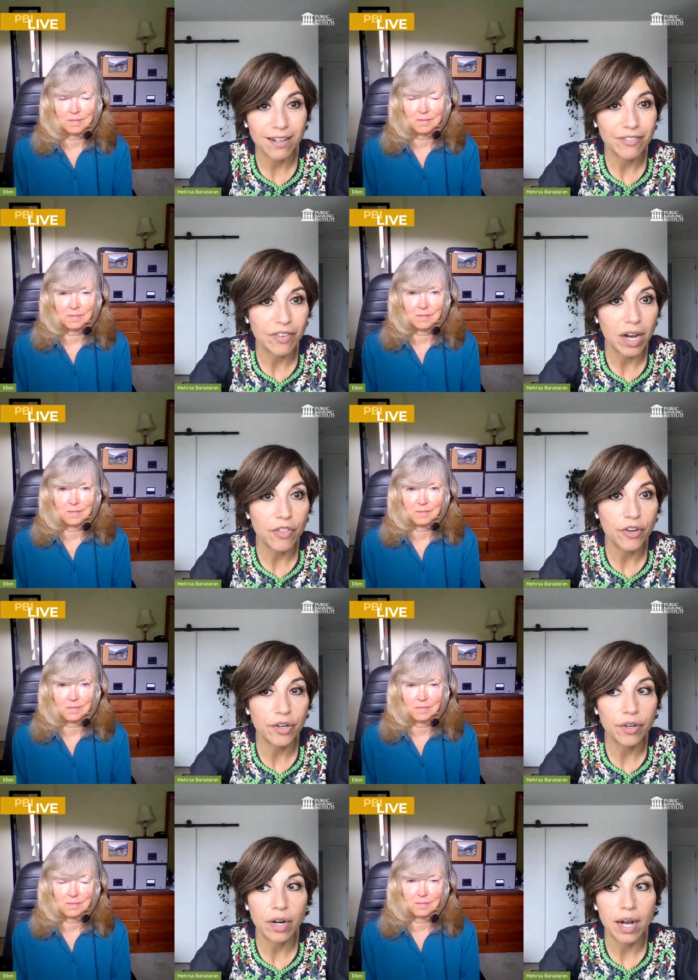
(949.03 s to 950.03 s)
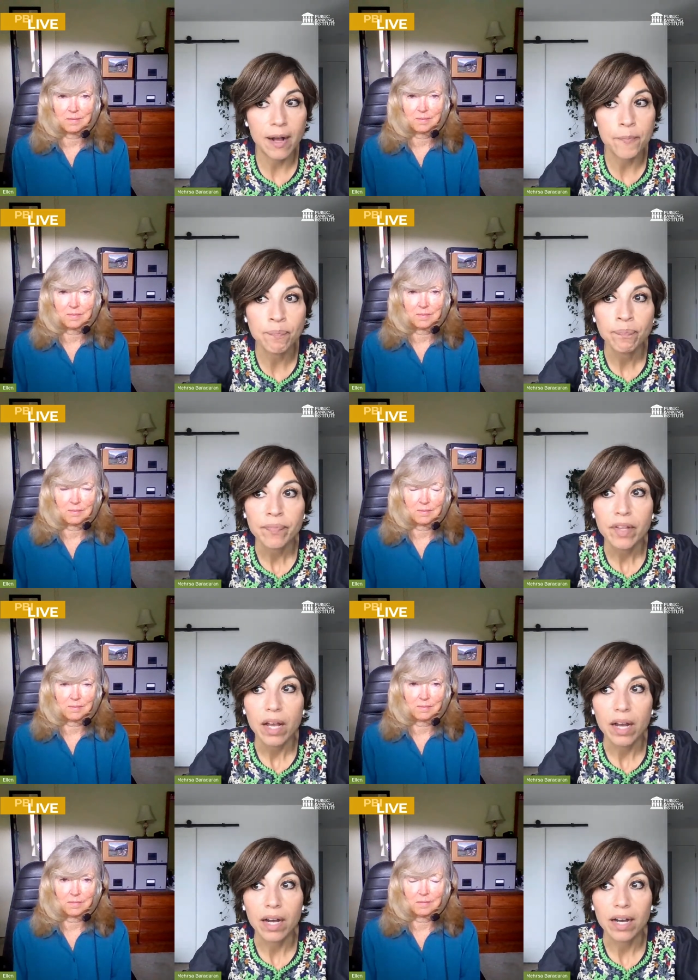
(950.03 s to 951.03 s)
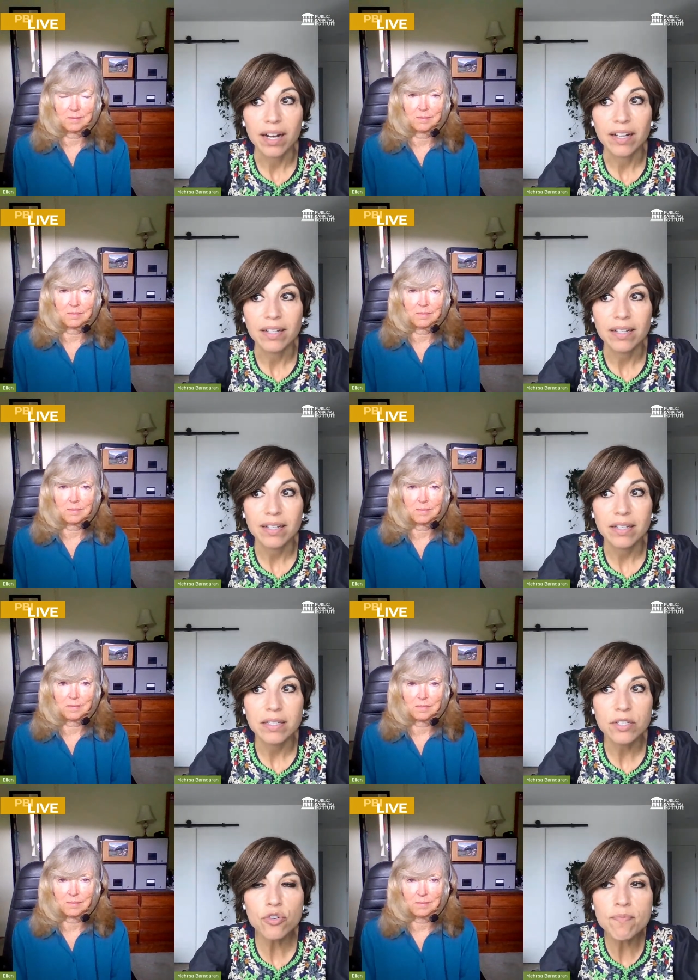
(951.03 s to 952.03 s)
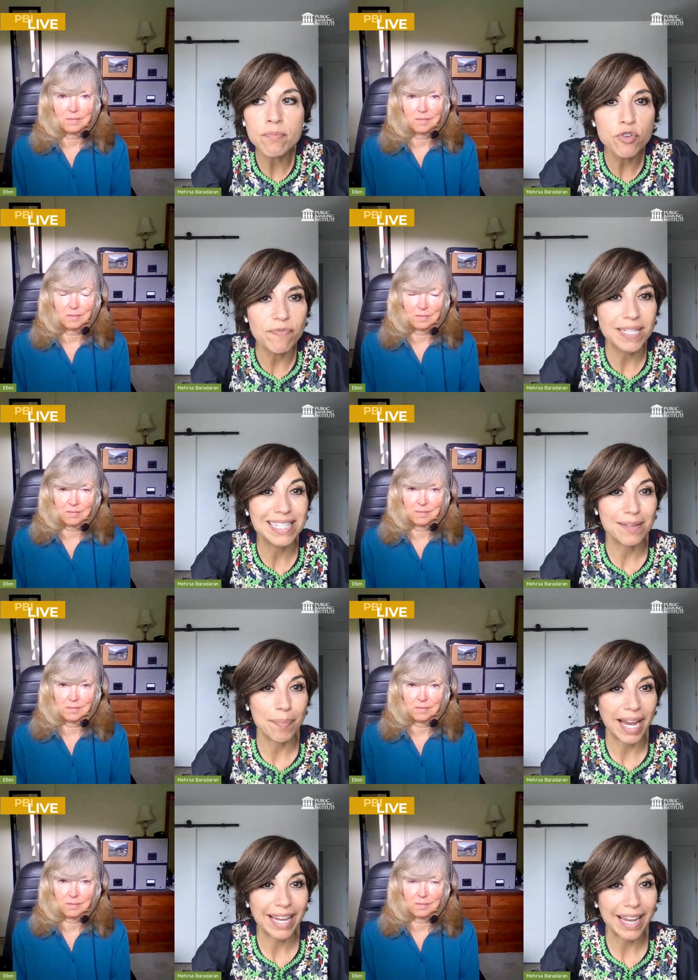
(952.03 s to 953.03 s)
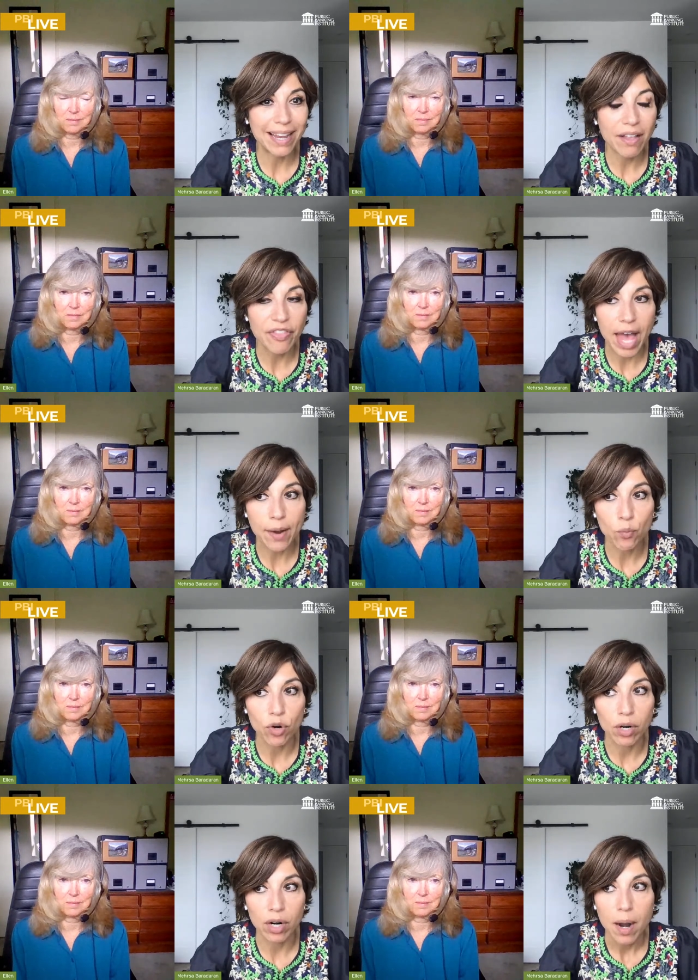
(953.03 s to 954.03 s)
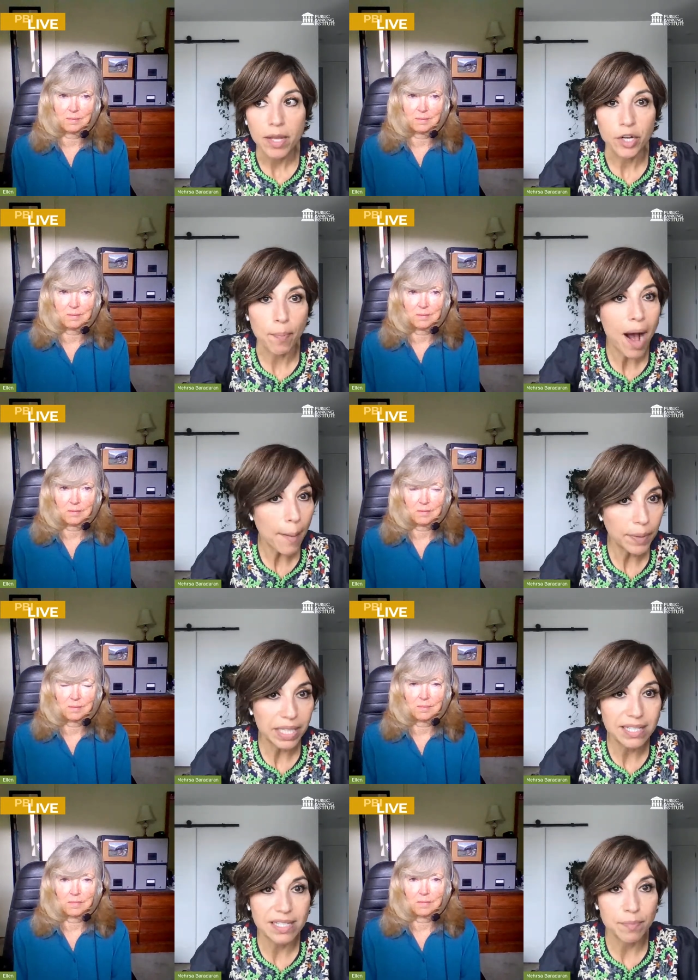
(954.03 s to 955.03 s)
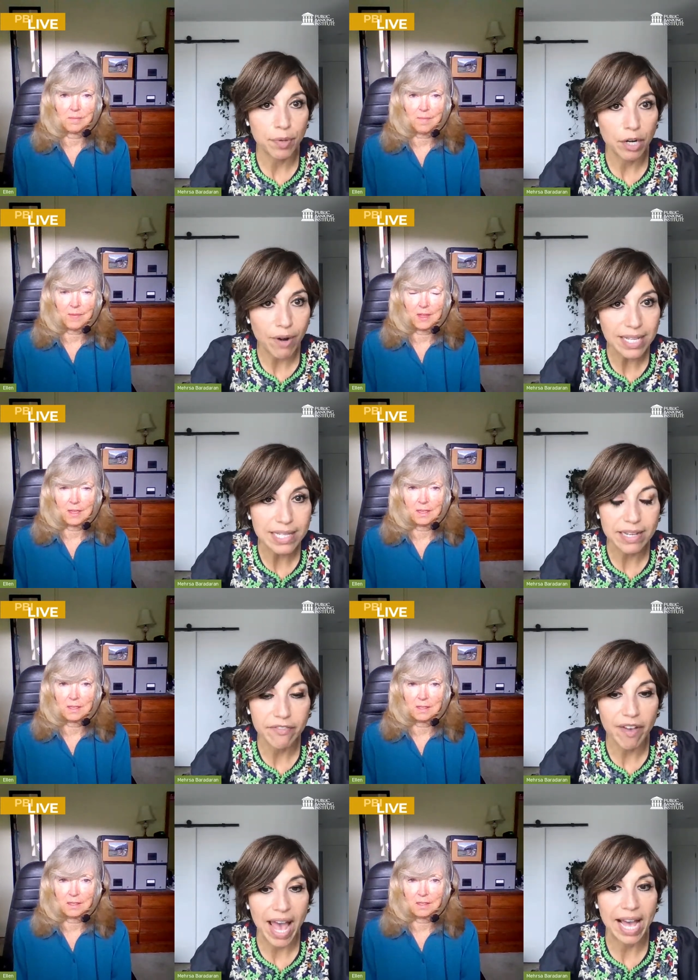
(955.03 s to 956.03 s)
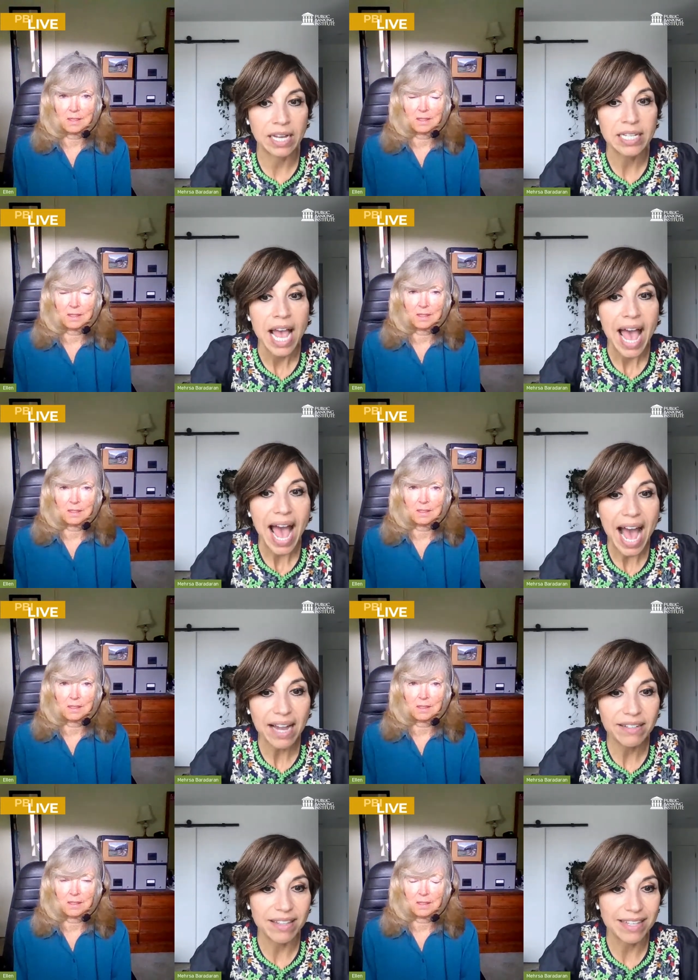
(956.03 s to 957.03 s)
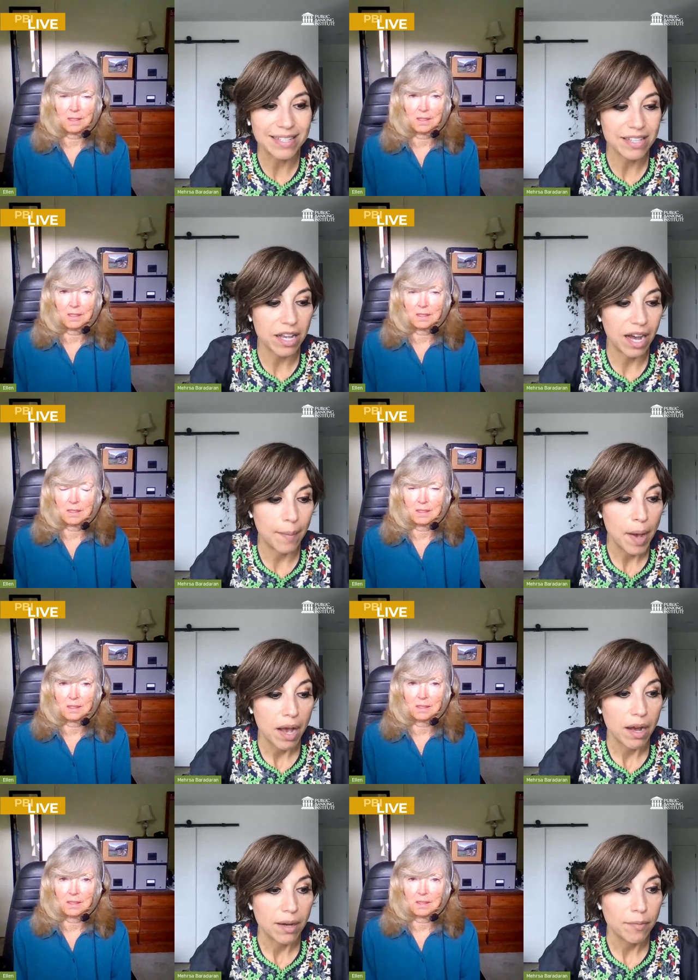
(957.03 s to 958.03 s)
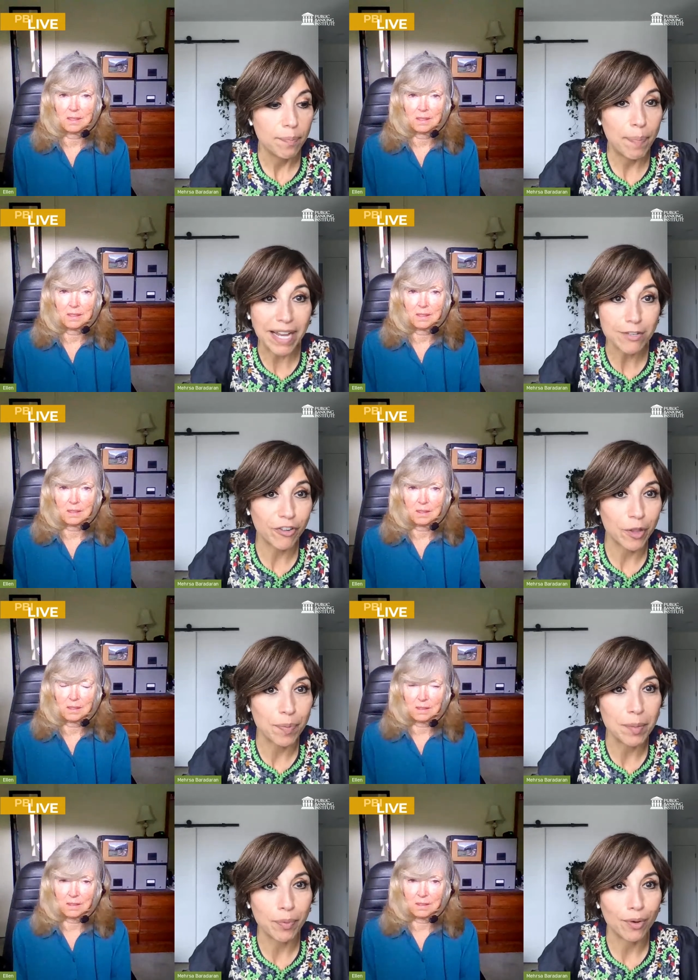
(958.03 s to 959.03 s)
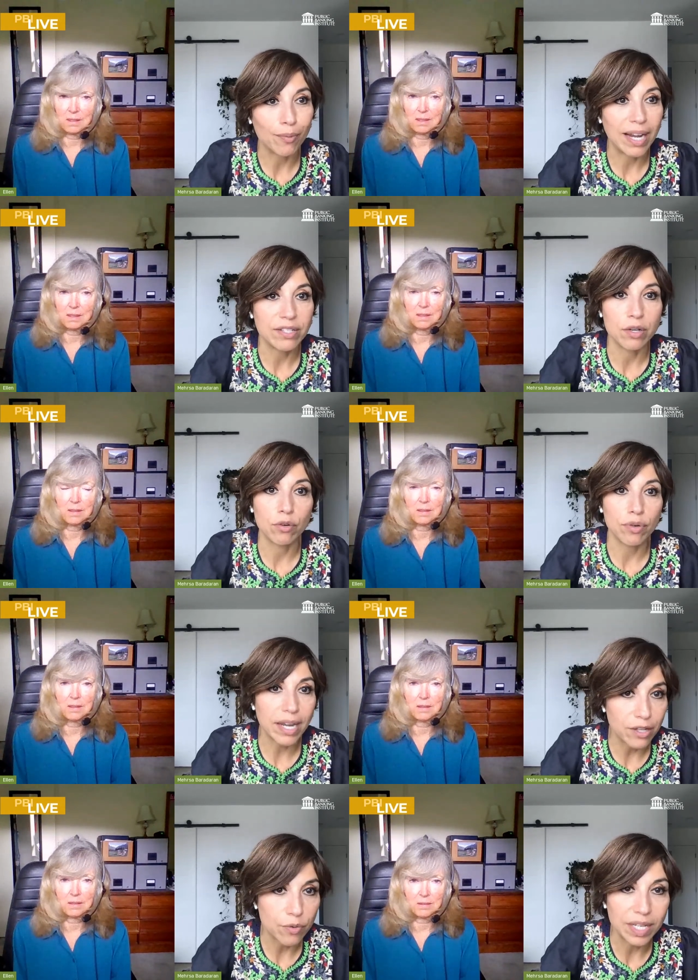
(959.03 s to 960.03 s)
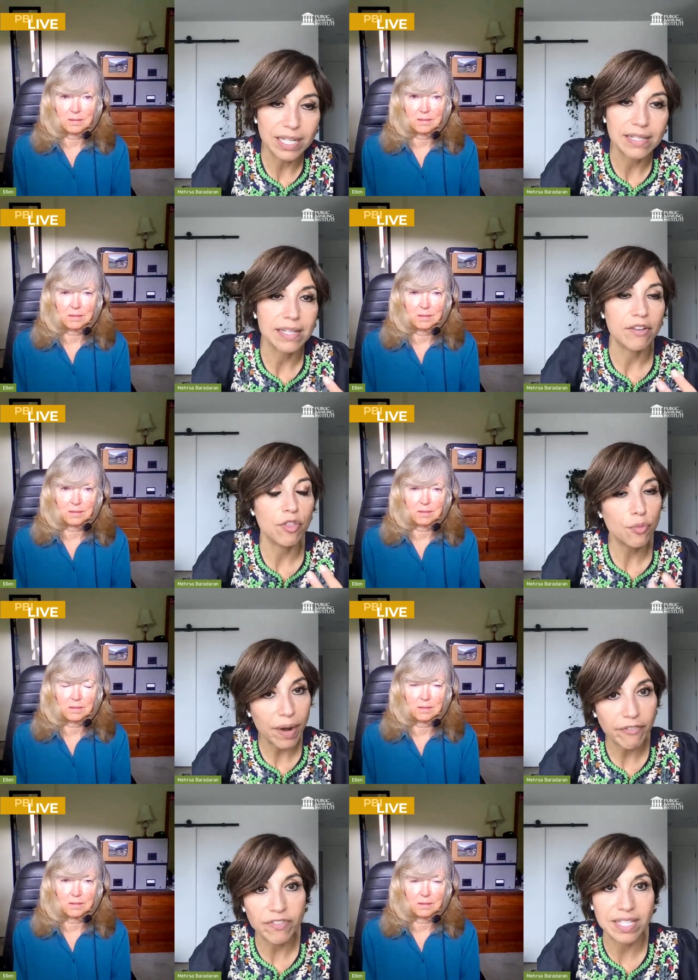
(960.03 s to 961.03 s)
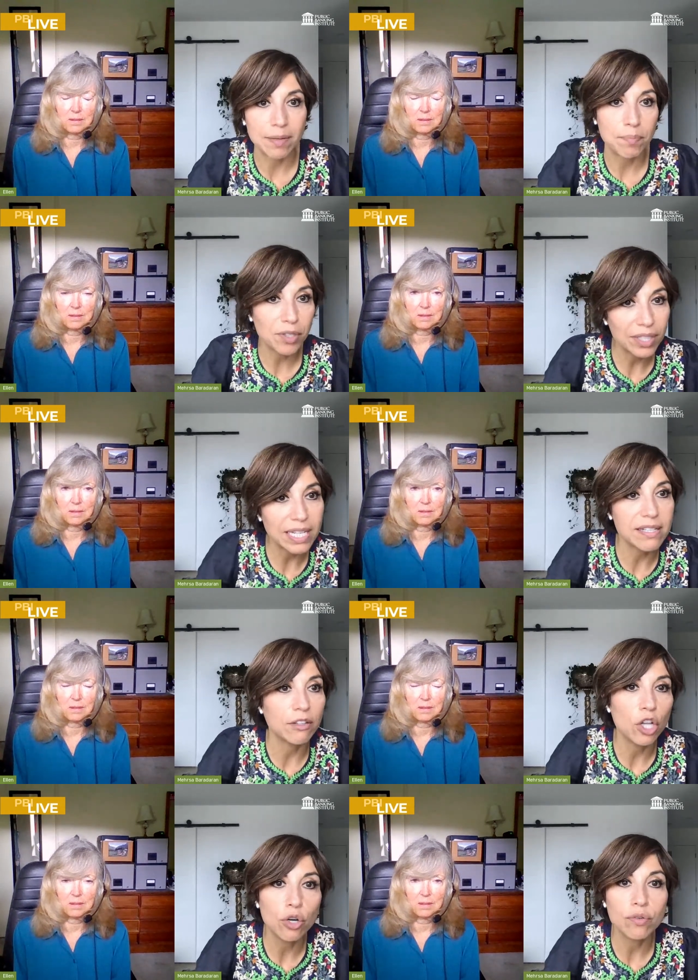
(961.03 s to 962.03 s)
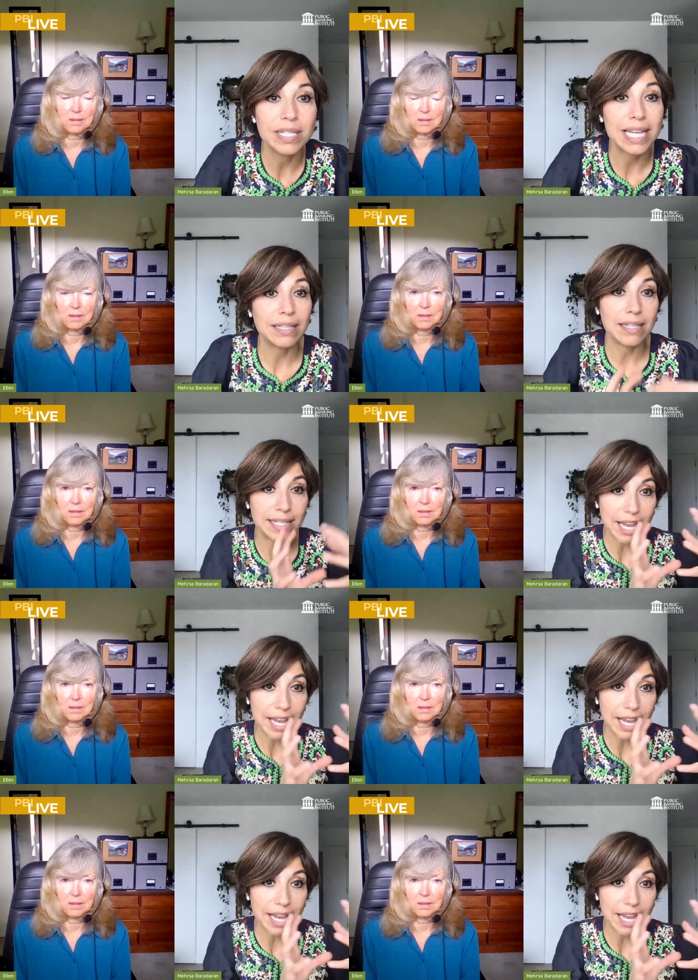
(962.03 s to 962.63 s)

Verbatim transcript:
Speaker 1: of other um, uh, sort of movements in banking that were you know populist and progressive and had these. Uh, banks for the people, right? So credit unions and thrifts and buildings and loans and the